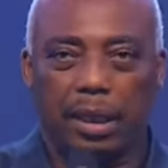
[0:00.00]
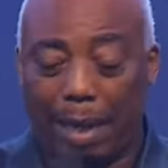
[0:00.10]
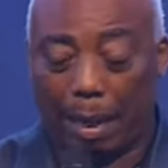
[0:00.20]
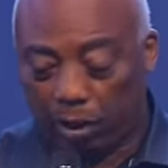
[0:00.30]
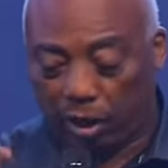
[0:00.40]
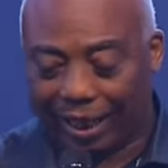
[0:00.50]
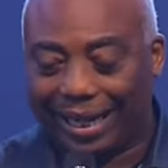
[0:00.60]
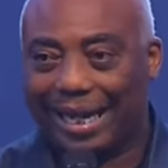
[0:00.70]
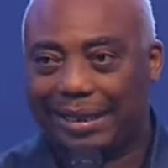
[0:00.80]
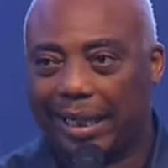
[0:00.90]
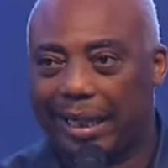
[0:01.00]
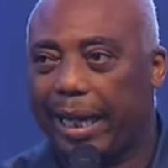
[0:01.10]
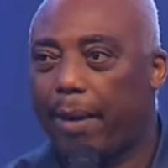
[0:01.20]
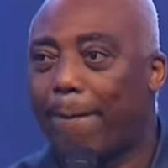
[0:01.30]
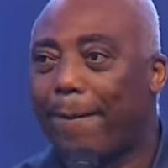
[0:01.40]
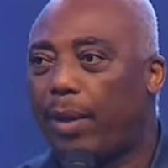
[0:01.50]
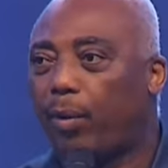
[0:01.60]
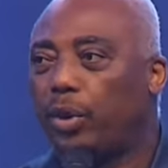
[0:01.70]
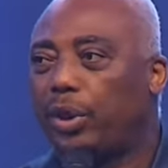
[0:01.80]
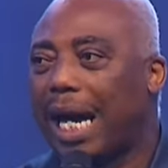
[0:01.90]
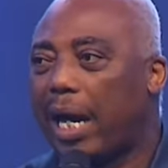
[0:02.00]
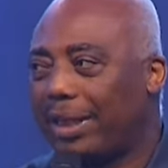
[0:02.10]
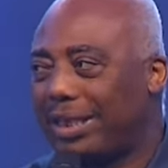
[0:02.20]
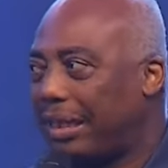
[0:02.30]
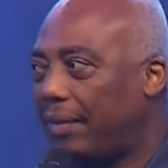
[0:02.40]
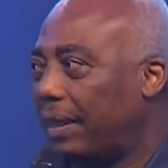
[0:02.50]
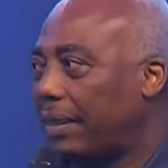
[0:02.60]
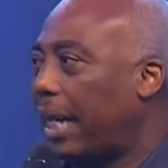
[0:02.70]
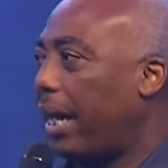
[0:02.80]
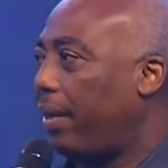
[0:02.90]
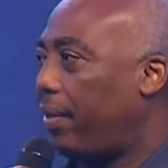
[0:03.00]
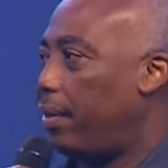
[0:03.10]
The Bible declares that here men who die receive the tithe.